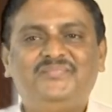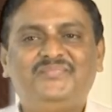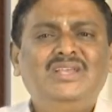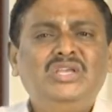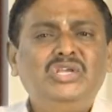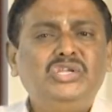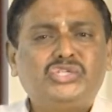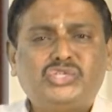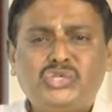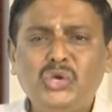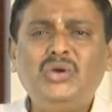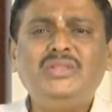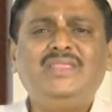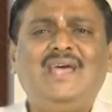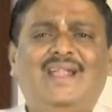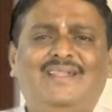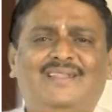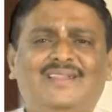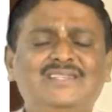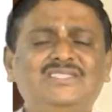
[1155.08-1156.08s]
Show
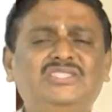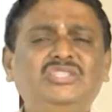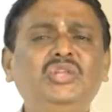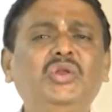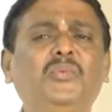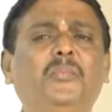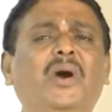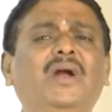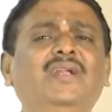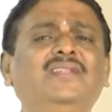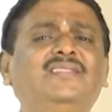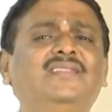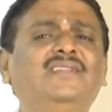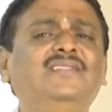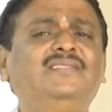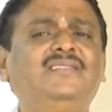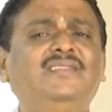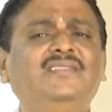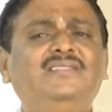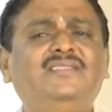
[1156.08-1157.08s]
that
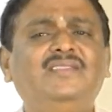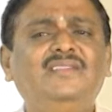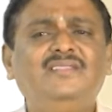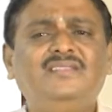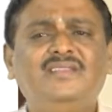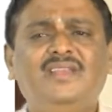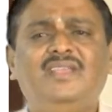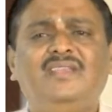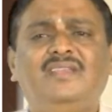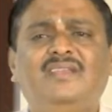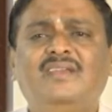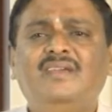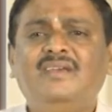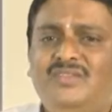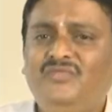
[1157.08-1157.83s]
0.3333